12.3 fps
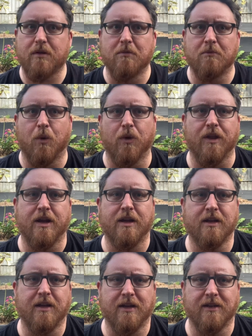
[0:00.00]
more than it
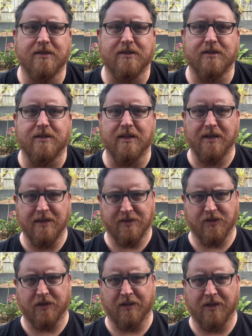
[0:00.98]

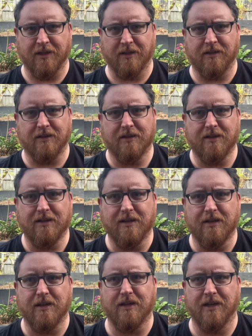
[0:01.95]
certainly
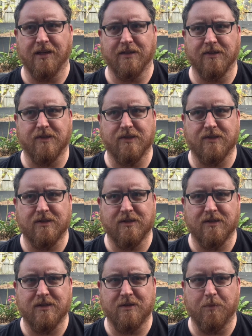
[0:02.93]
is,
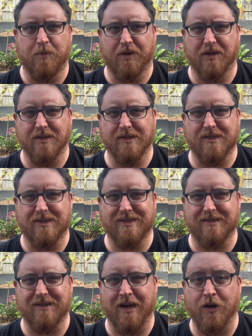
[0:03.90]

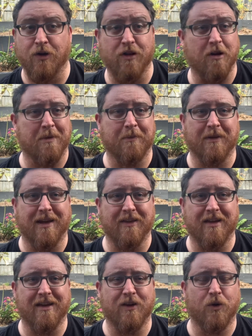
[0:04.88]
because I know there are people out
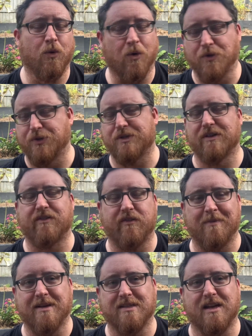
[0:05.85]
there who also suffer
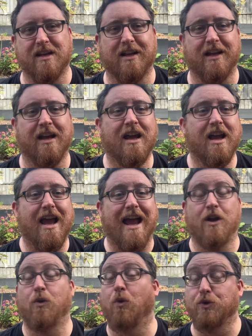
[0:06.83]
from anxiety
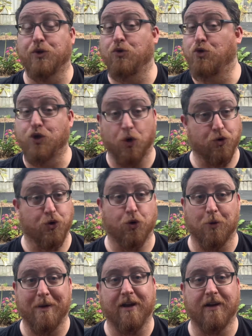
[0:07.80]
and who also don't
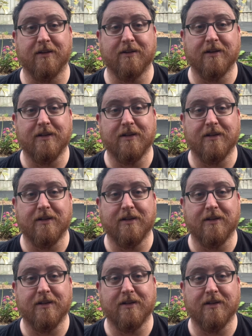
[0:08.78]
talk about it.